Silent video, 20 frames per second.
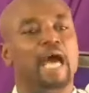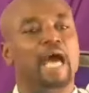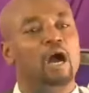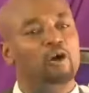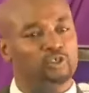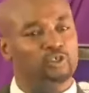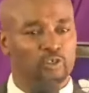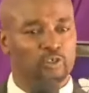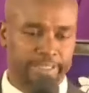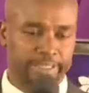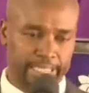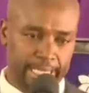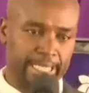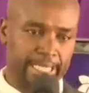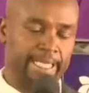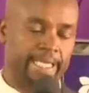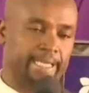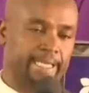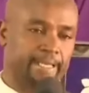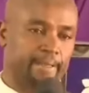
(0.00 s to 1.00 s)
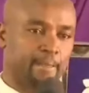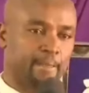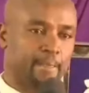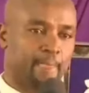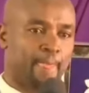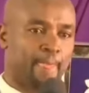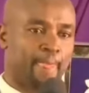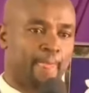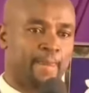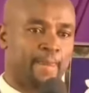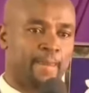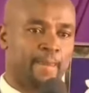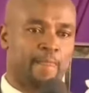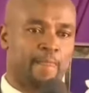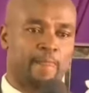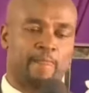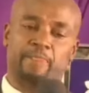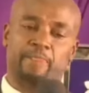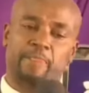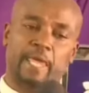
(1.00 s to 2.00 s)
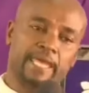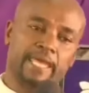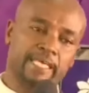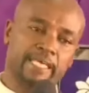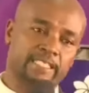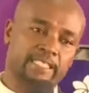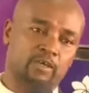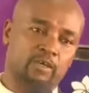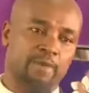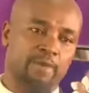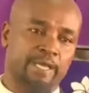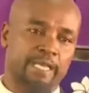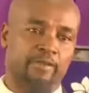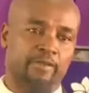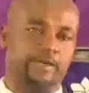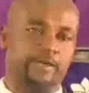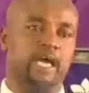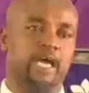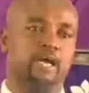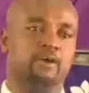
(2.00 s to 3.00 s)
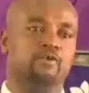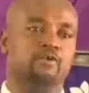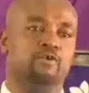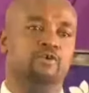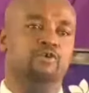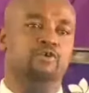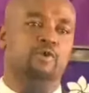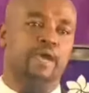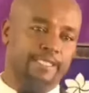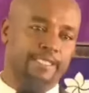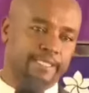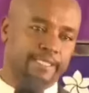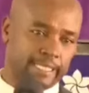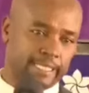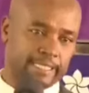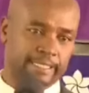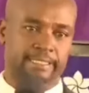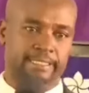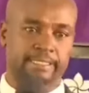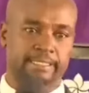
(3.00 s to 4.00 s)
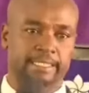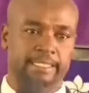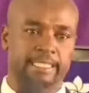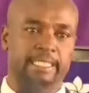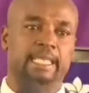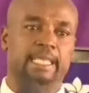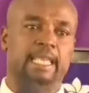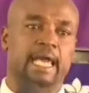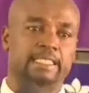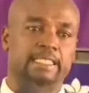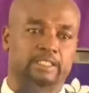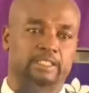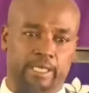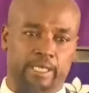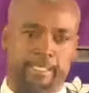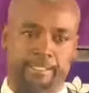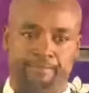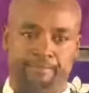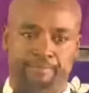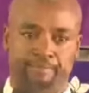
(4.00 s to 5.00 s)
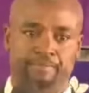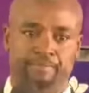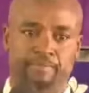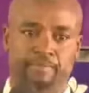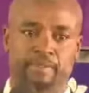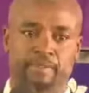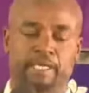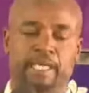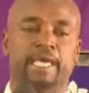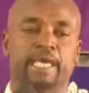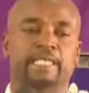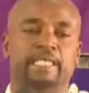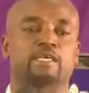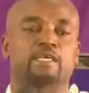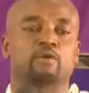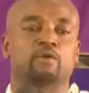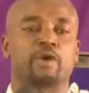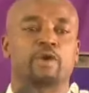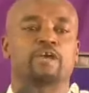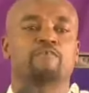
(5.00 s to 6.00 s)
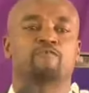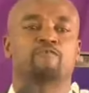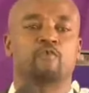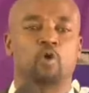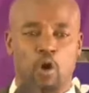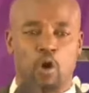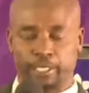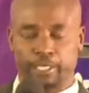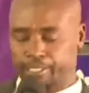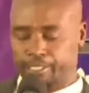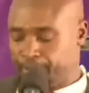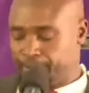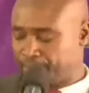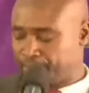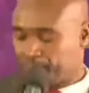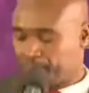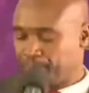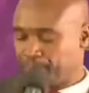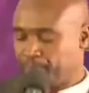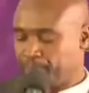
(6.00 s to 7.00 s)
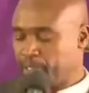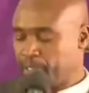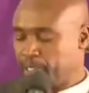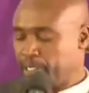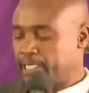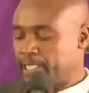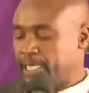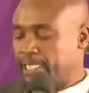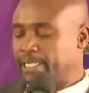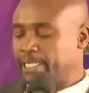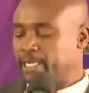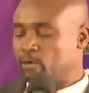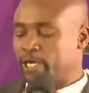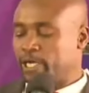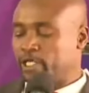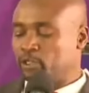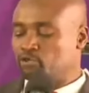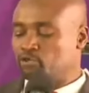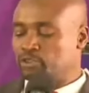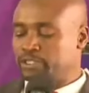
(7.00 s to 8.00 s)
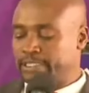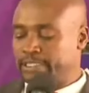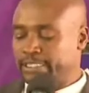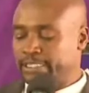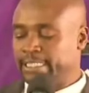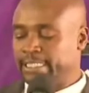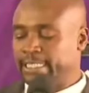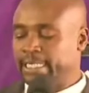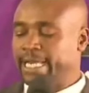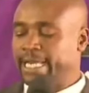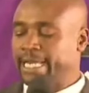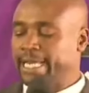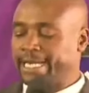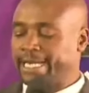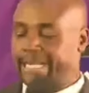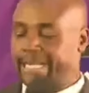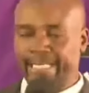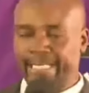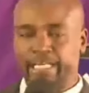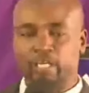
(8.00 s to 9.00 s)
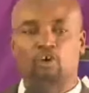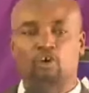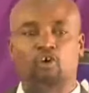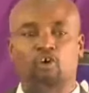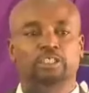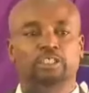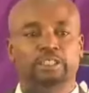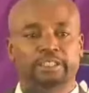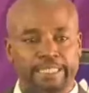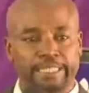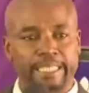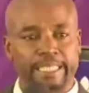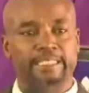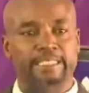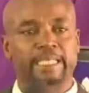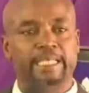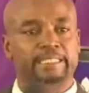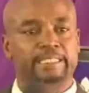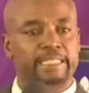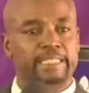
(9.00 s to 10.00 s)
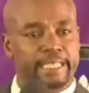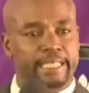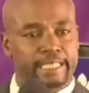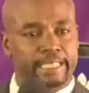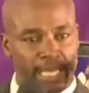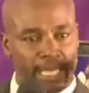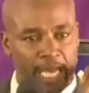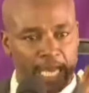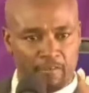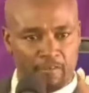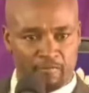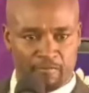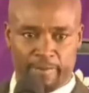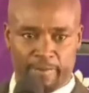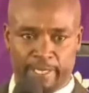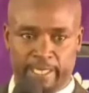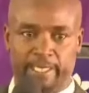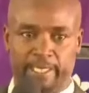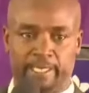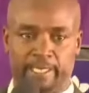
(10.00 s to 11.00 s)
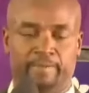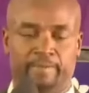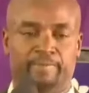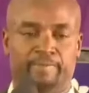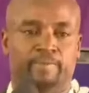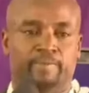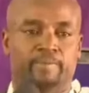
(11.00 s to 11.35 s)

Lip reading: They are also saying, "Na hii siyo maneno yangu, Your Excellency." The last one, as the way forward, that they want to see radical changes in the government.